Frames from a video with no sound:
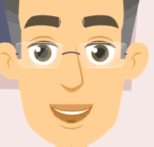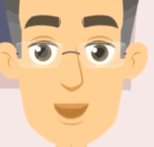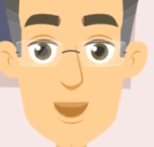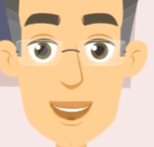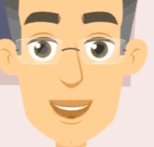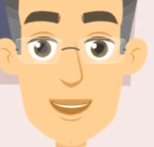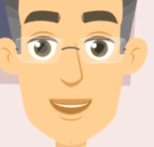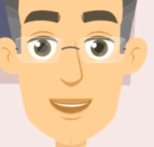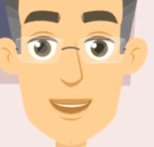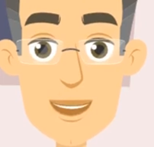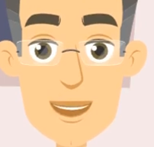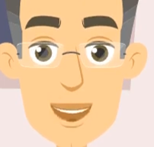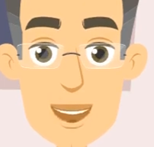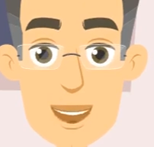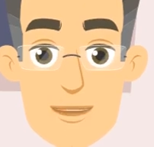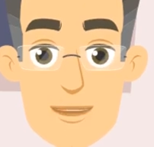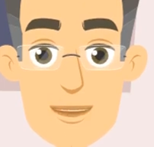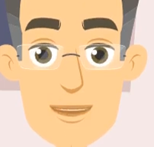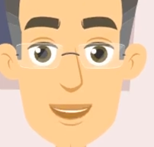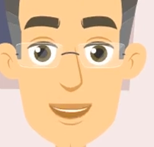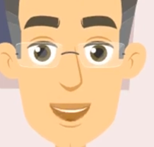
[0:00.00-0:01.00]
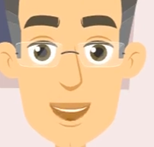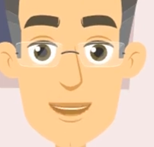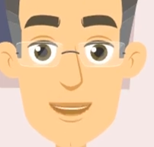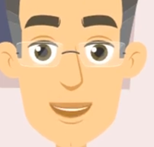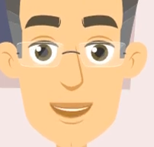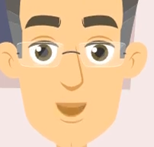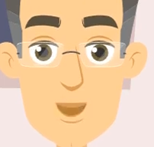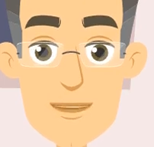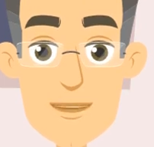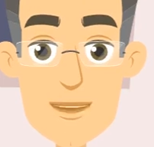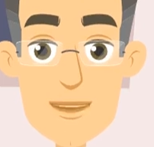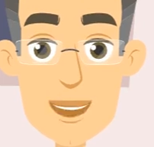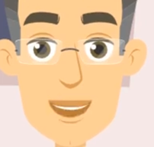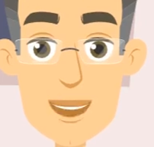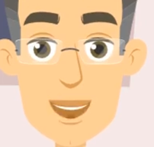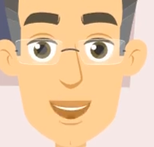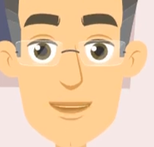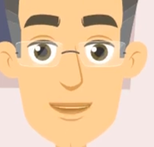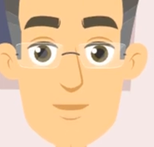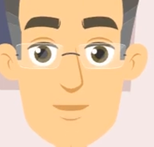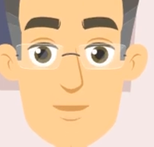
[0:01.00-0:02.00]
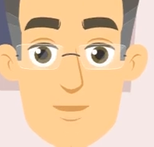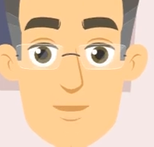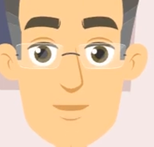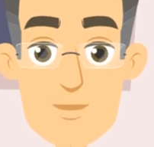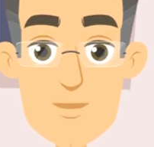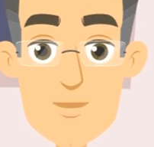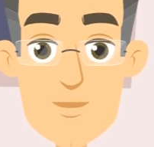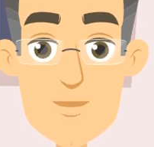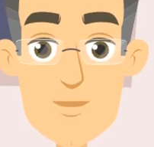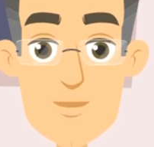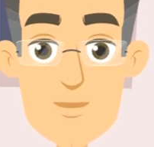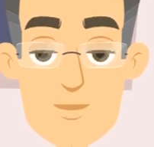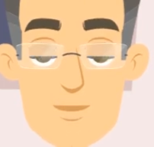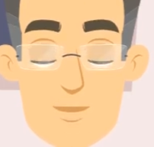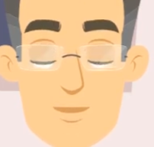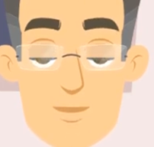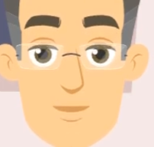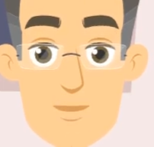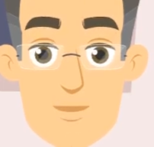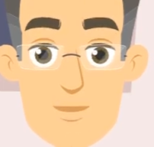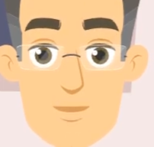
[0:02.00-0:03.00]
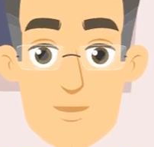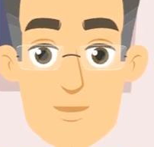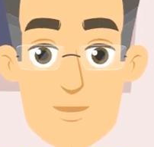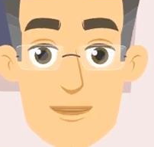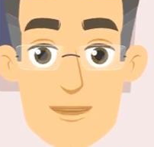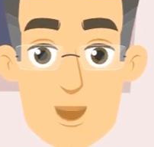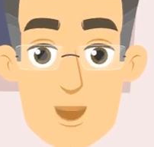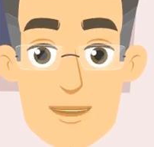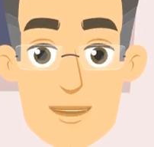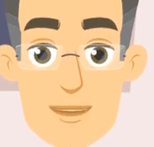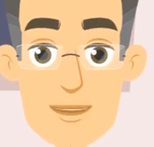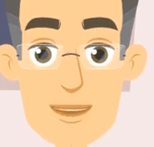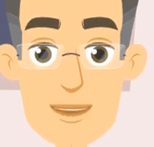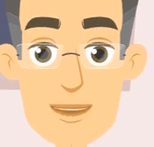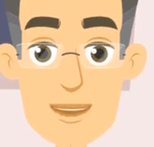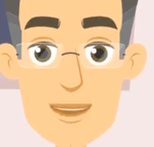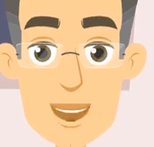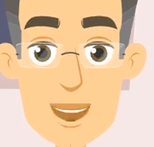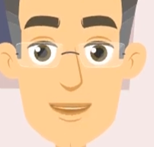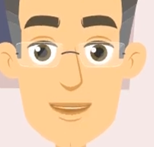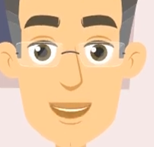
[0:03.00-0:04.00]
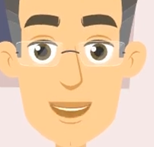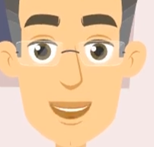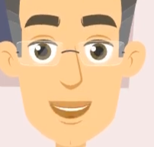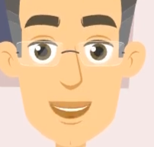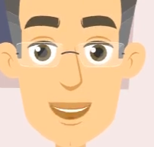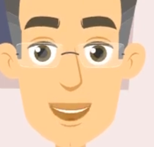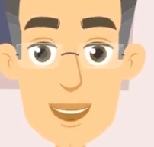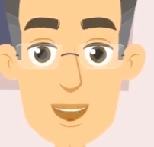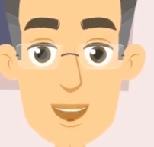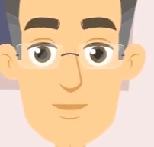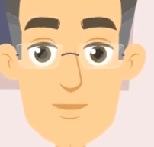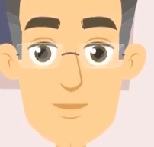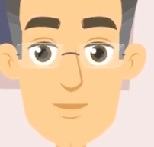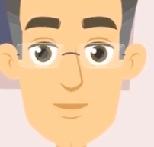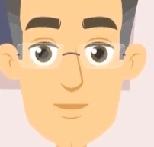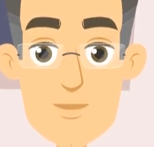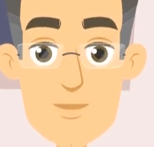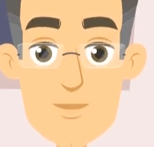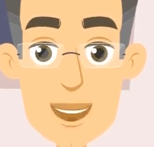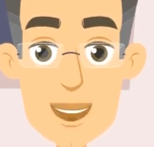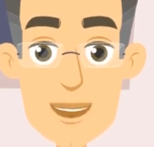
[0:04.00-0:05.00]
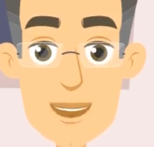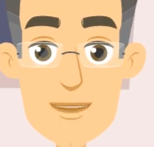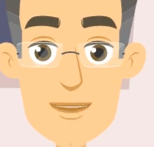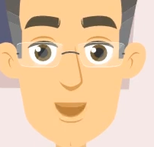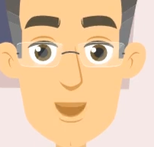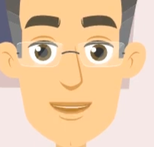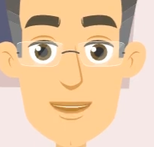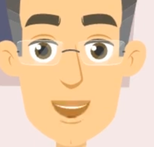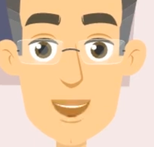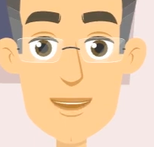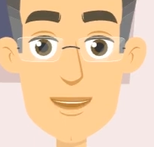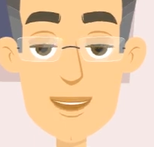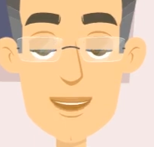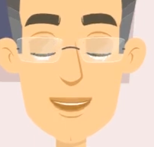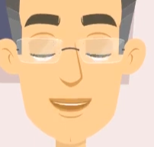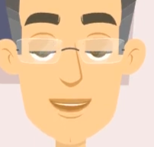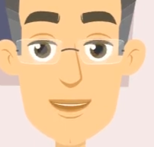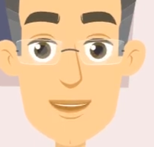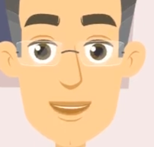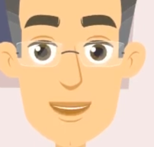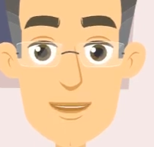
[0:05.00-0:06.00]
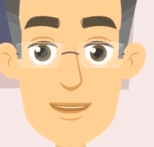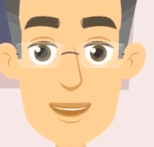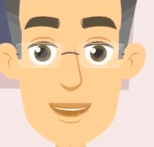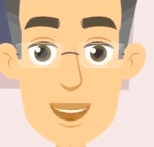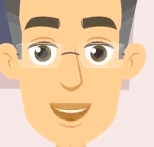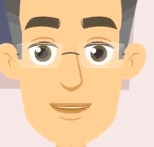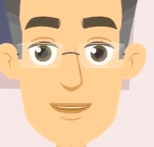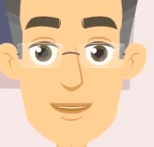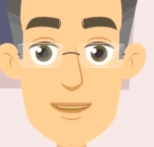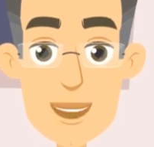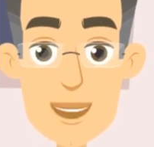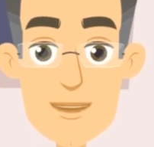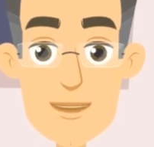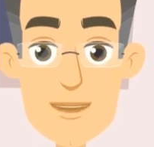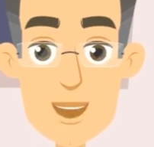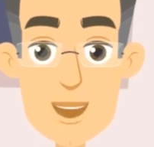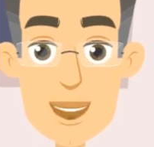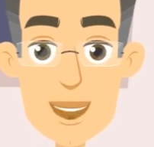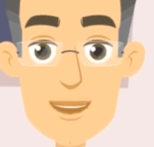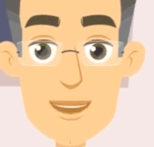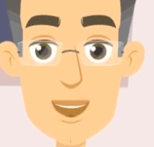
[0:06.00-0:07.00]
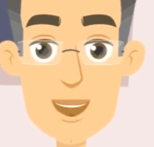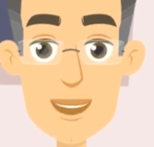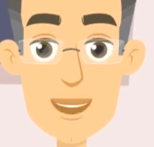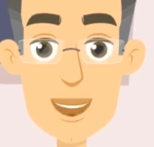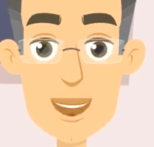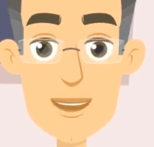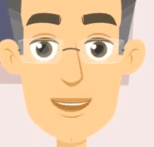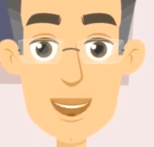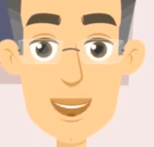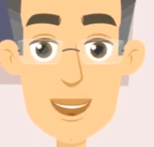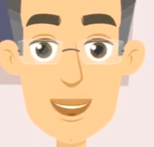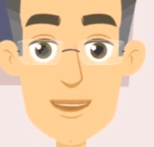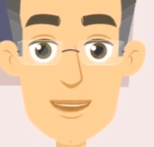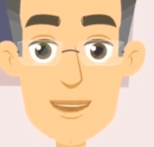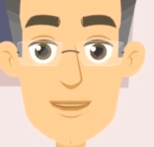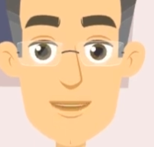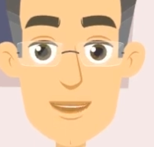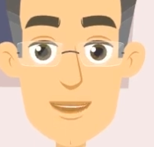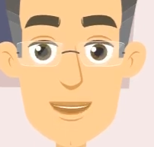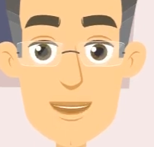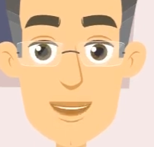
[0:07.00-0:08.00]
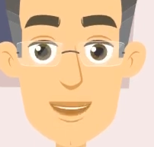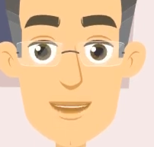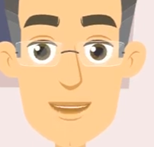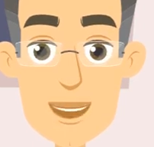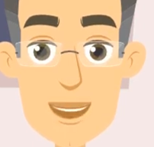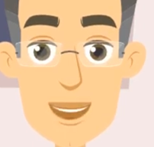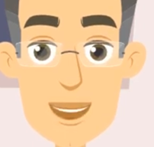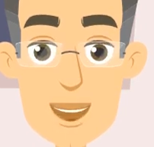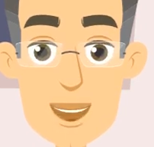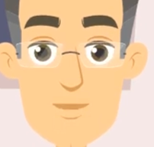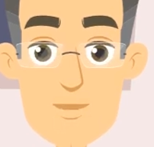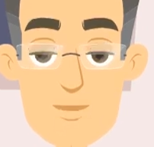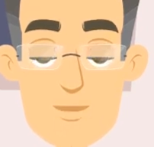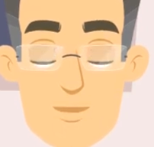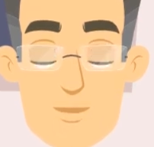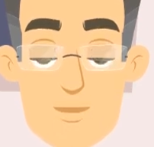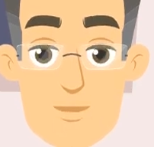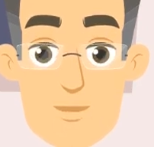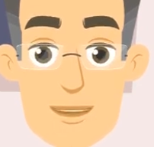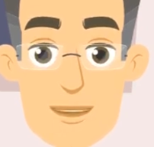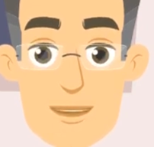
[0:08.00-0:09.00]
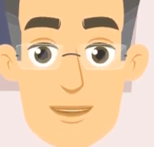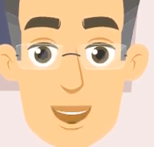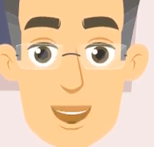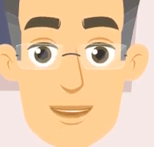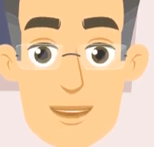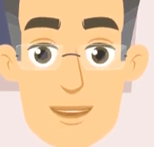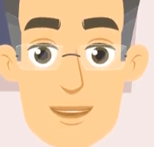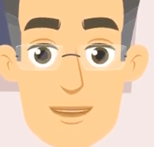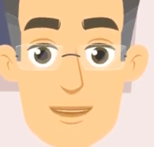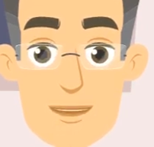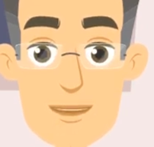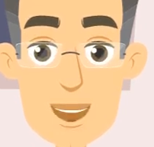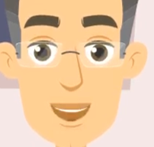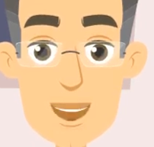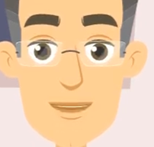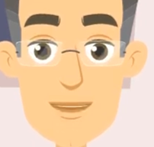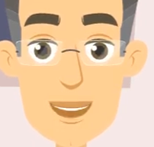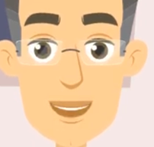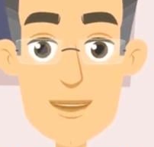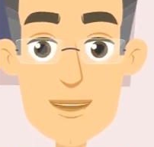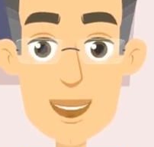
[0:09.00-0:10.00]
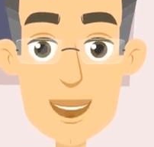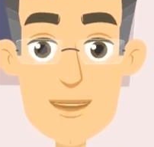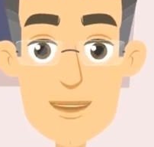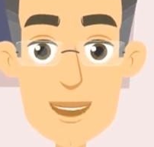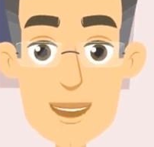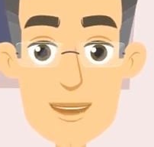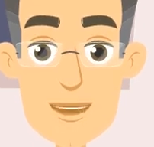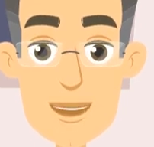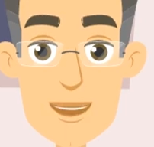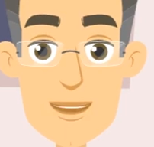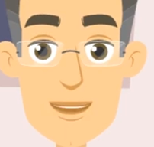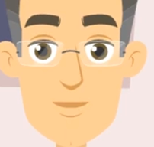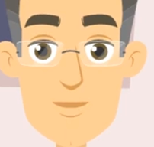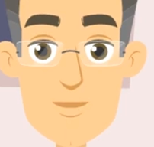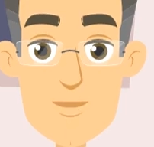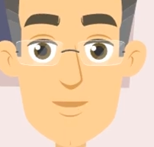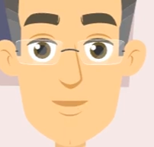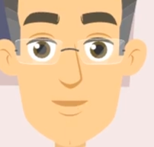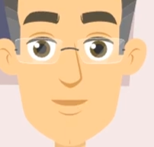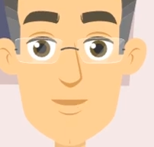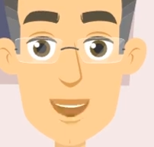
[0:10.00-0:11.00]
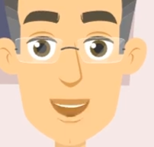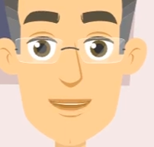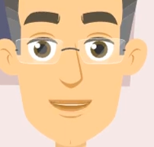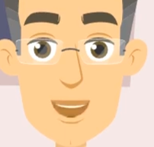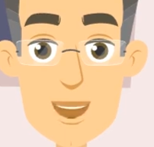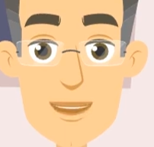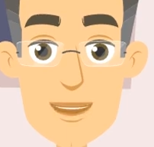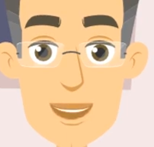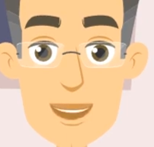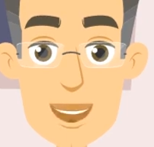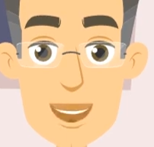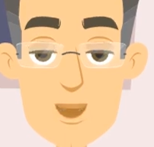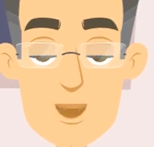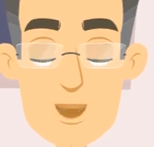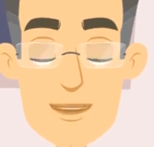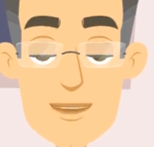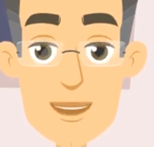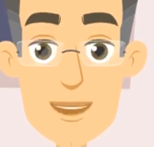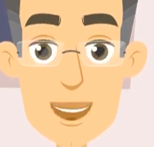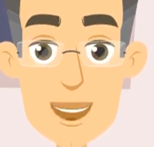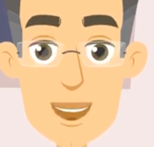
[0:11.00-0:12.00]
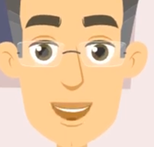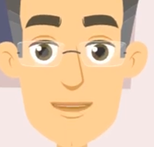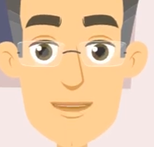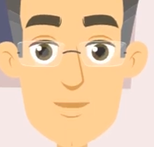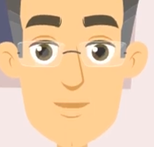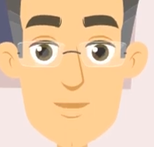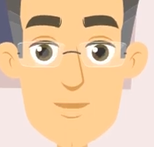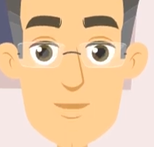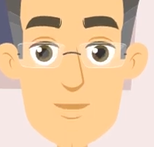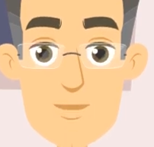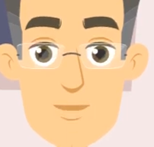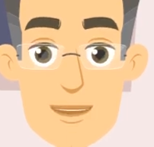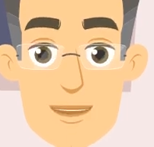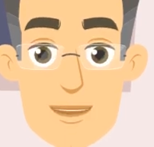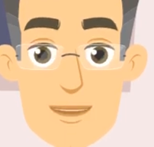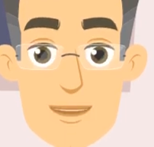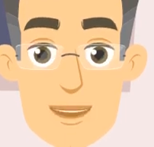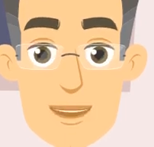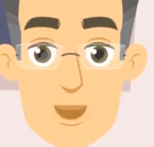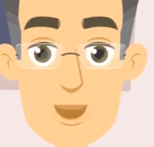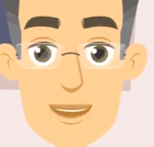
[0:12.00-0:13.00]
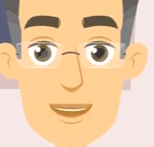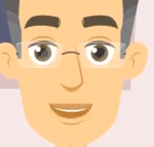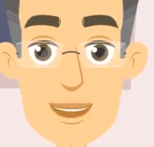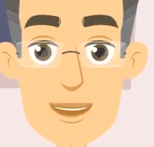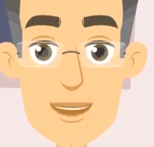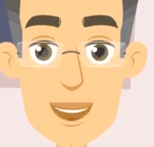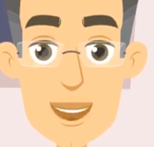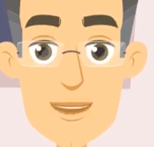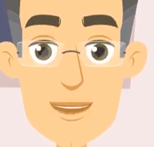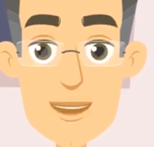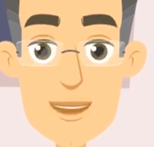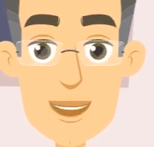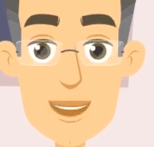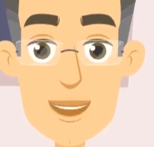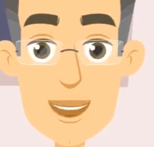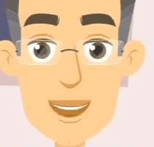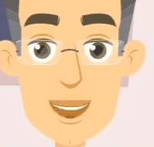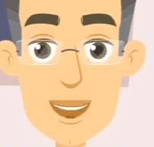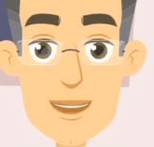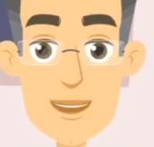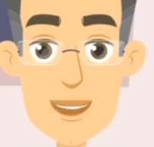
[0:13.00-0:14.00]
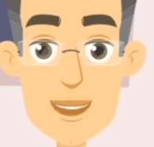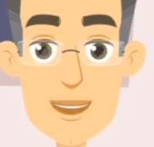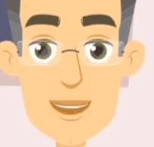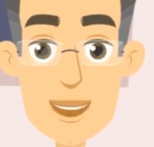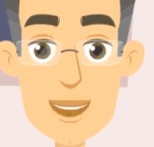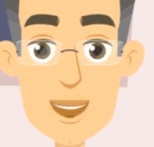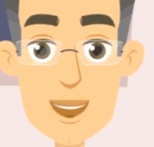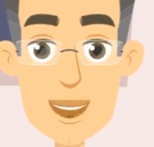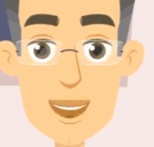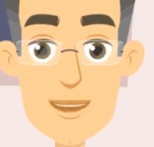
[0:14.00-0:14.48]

process may include the following: a thorough medical history. The healthcare provider will inquire about the circumstances surrounding the injury, including the mechanism of injury, symptoms experienced, and any previous knee issues or injuries.